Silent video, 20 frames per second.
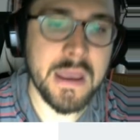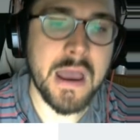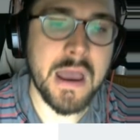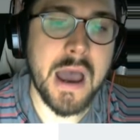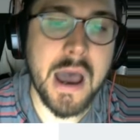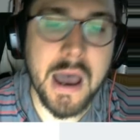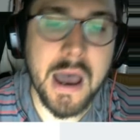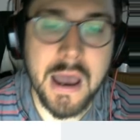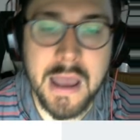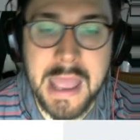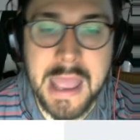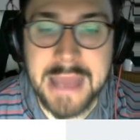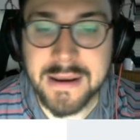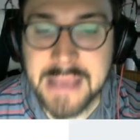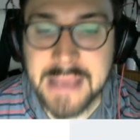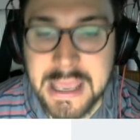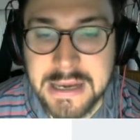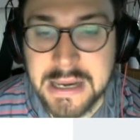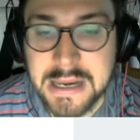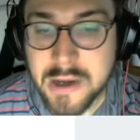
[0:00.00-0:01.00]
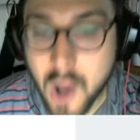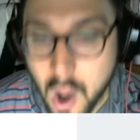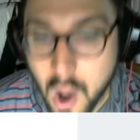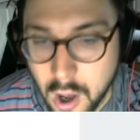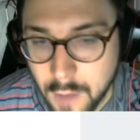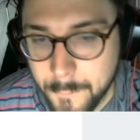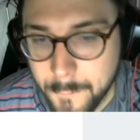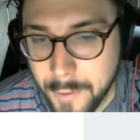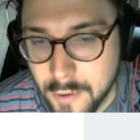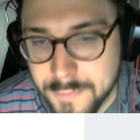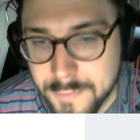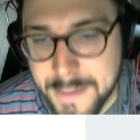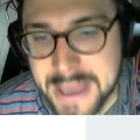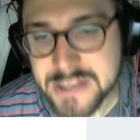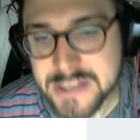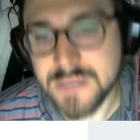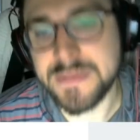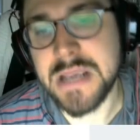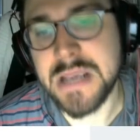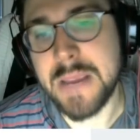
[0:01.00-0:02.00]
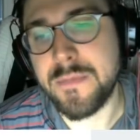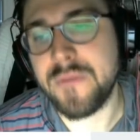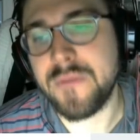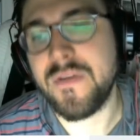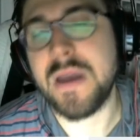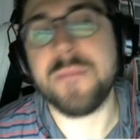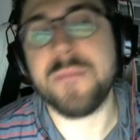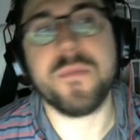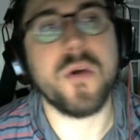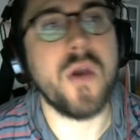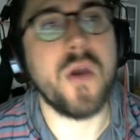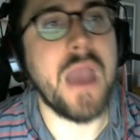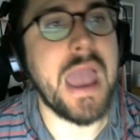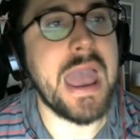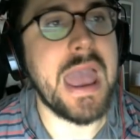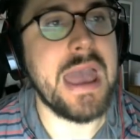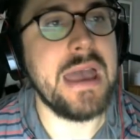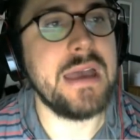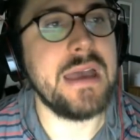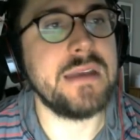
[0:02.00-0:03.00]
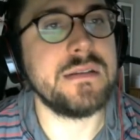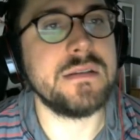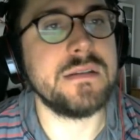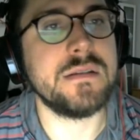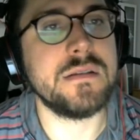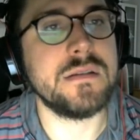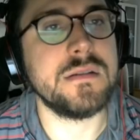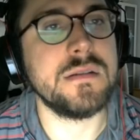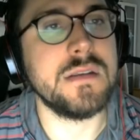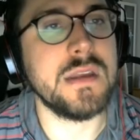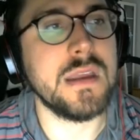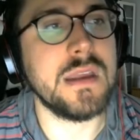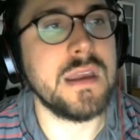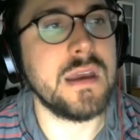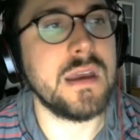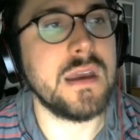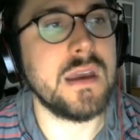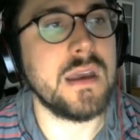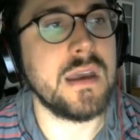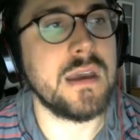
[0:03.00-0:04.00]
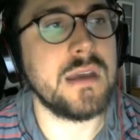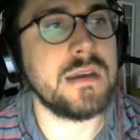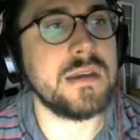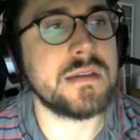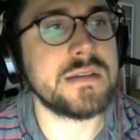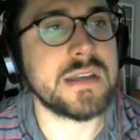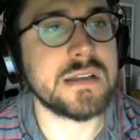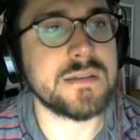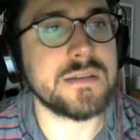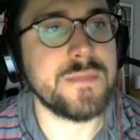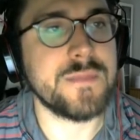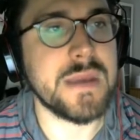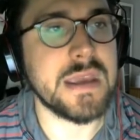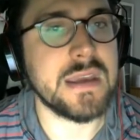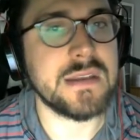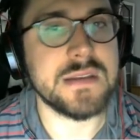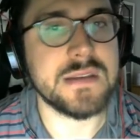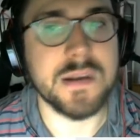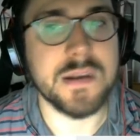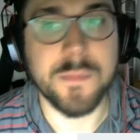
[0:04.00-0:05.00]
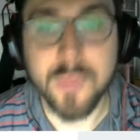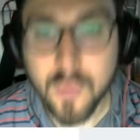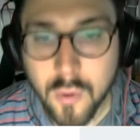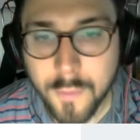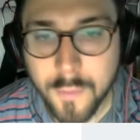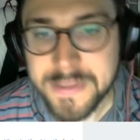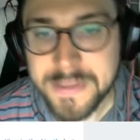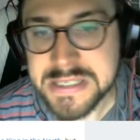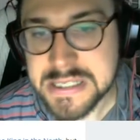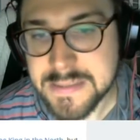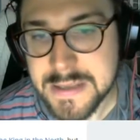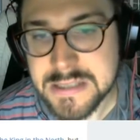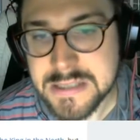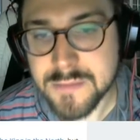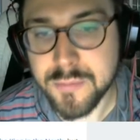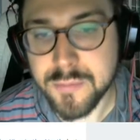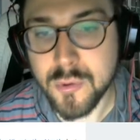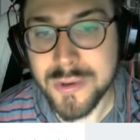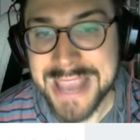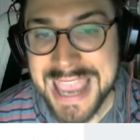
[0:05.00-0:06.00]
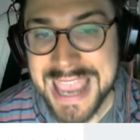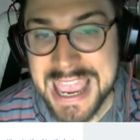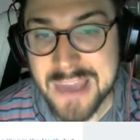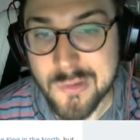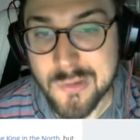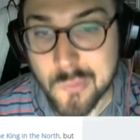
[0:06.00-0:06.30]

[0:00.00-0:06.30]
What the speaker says: And again, in both matchups, Hyper Viper and Six Maids in a pool, but Six Maids in a pool can't